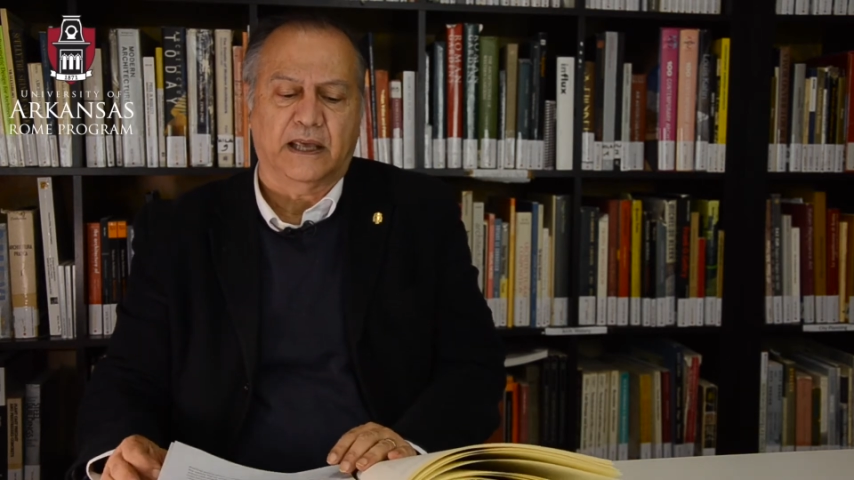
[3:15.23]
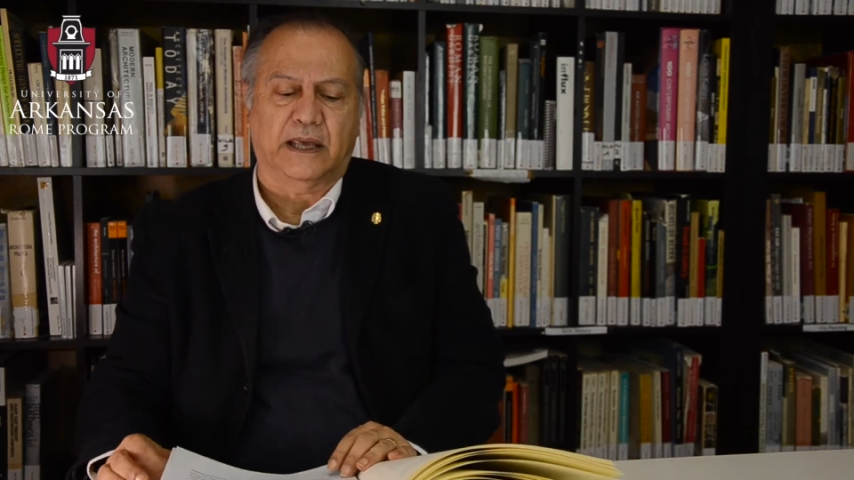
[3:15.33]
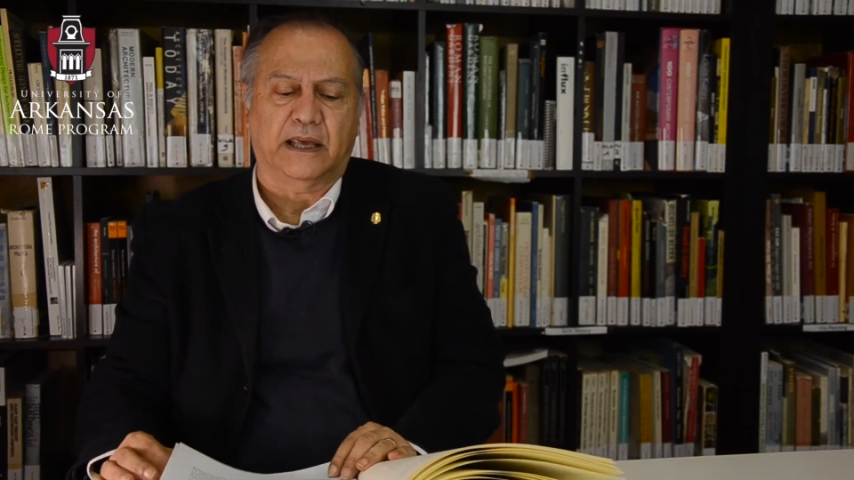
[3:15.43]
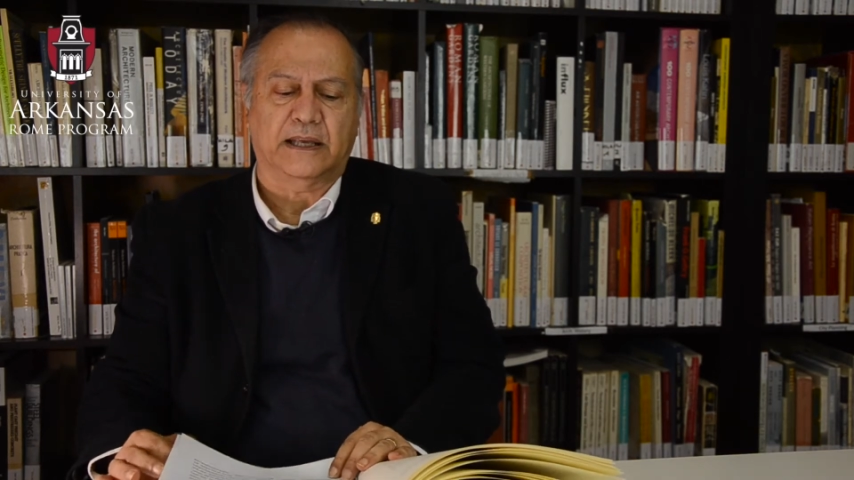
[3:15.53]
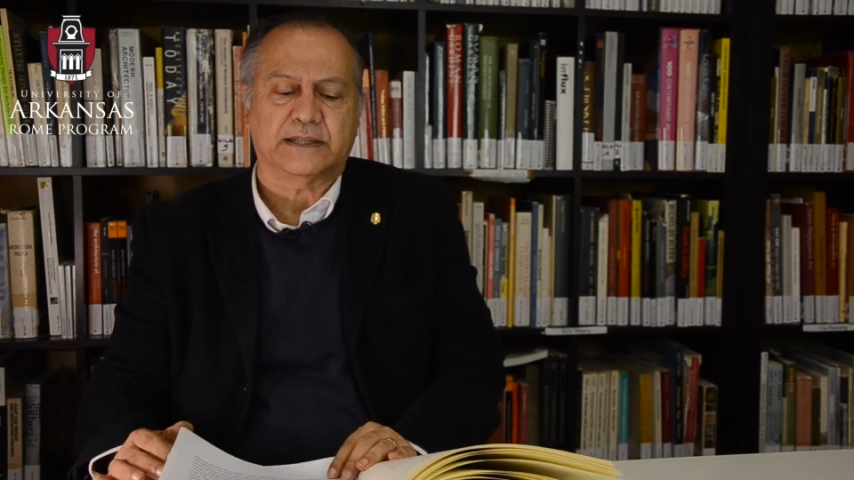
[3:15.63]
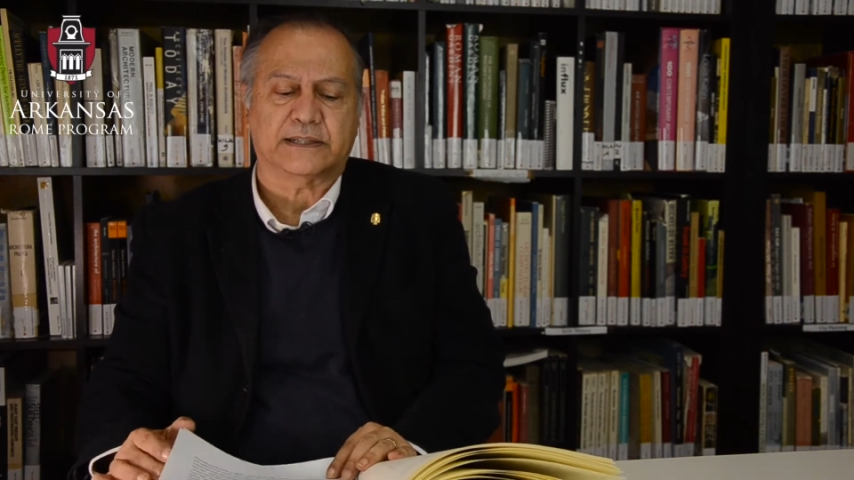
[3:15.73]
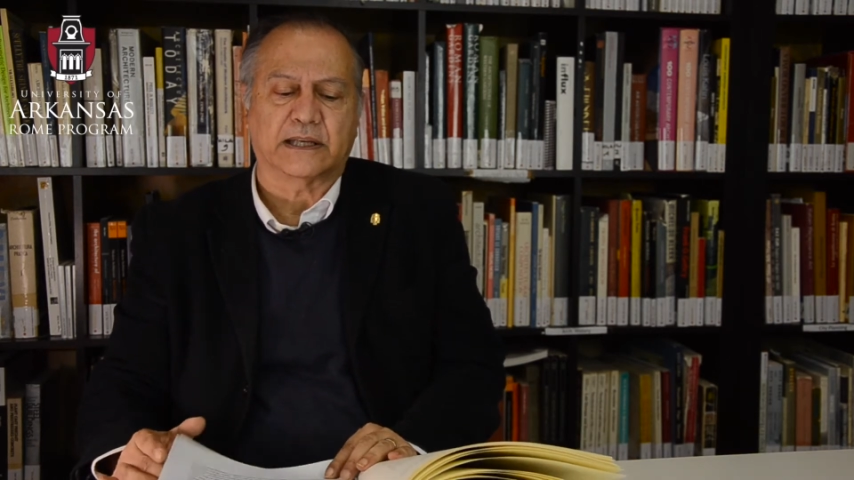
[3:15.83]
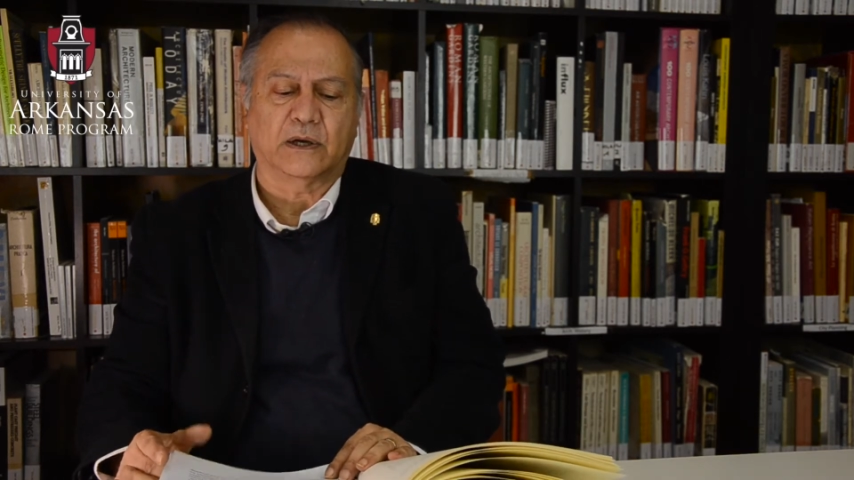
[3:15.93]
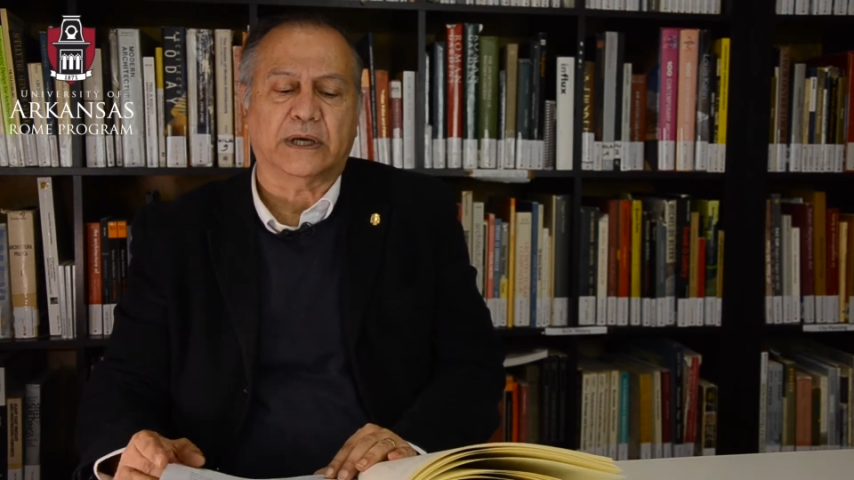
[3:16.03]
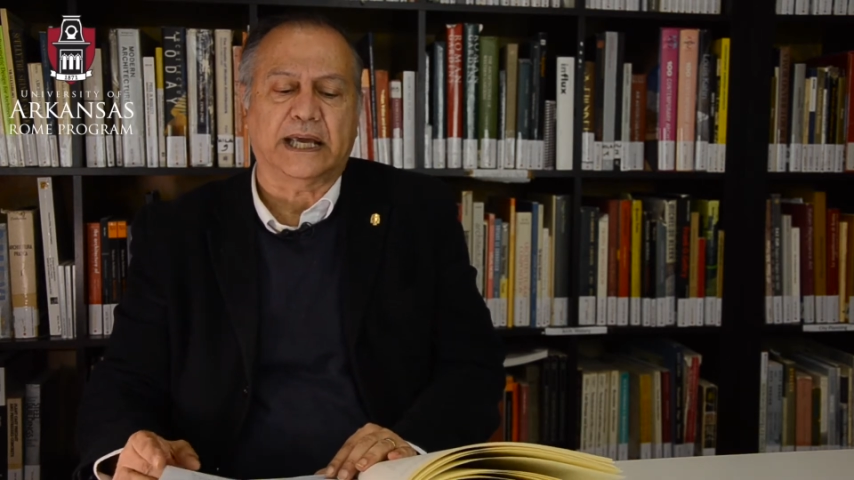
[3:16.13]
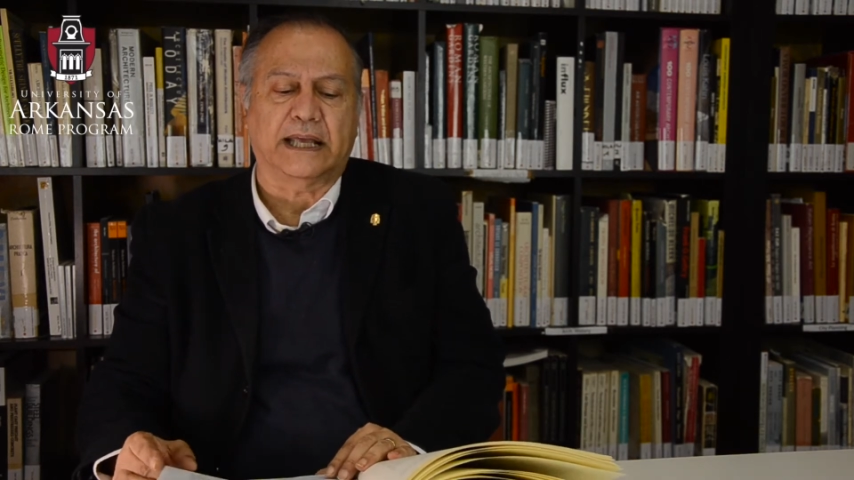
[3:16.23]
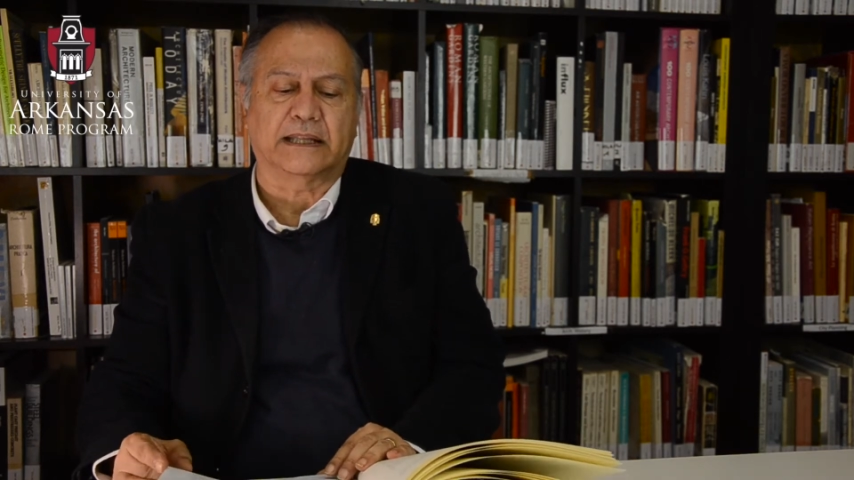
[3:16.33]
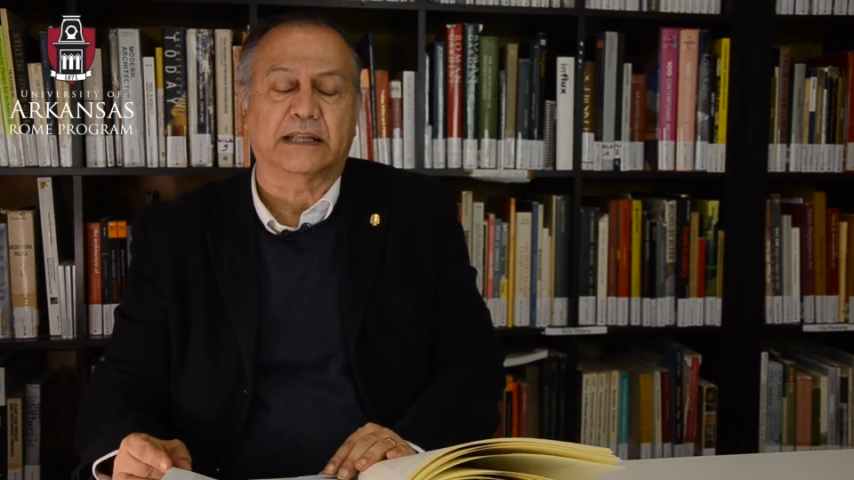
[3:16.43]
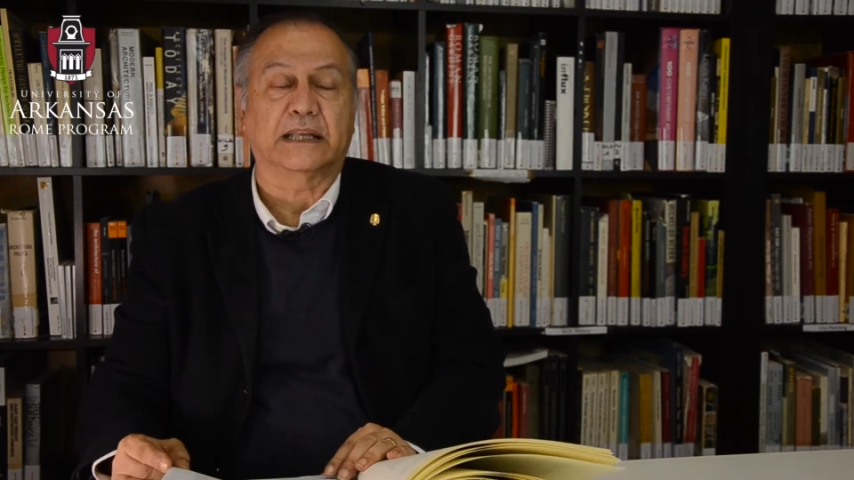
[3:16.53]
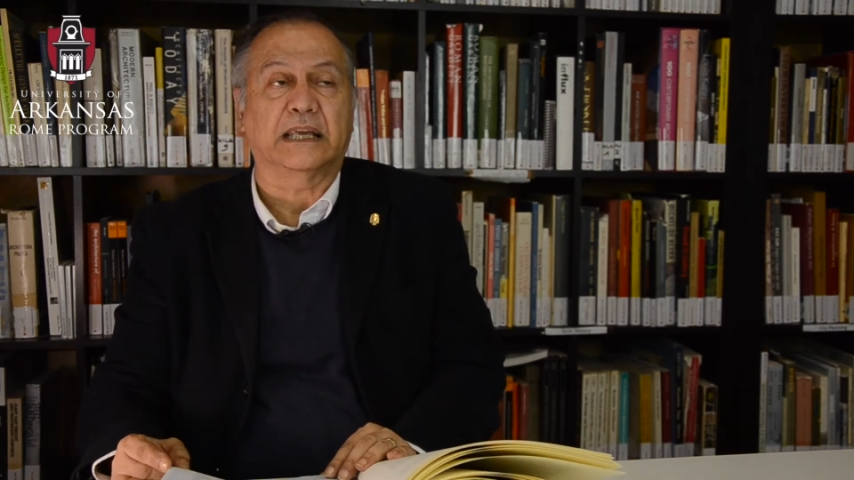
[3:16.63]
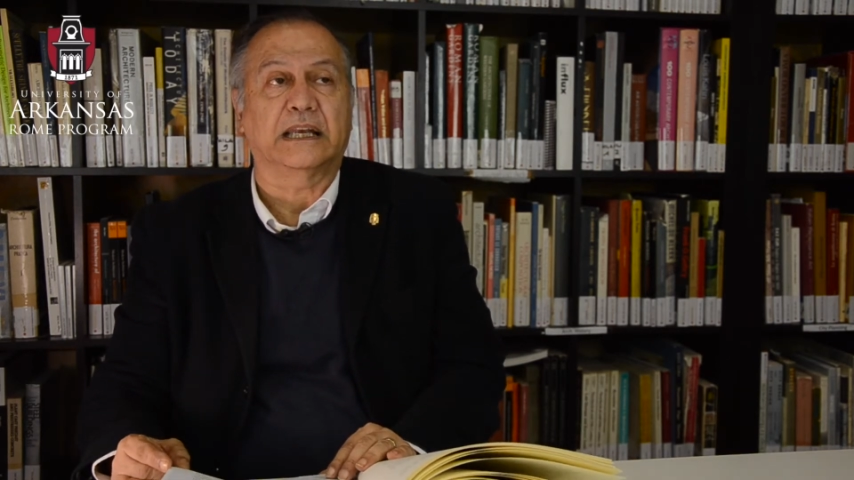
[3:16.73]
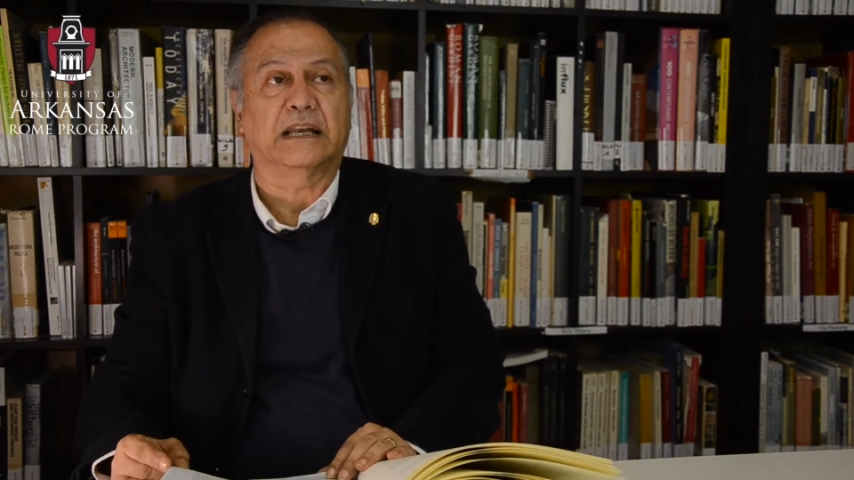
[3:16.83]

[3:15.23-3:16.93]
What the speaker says: is located in